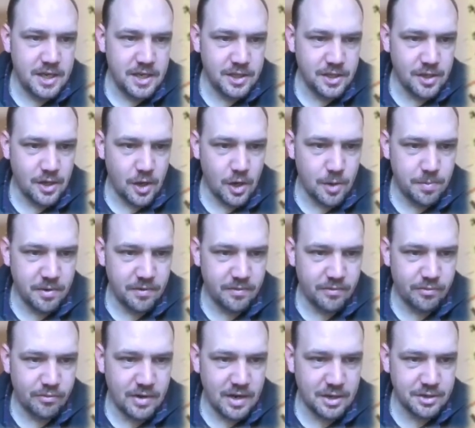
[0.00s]
in the hope
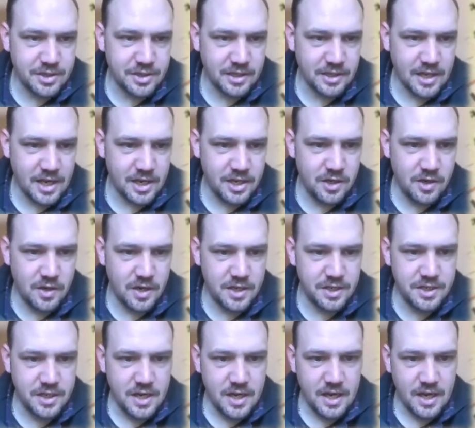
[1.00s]
of routing that unit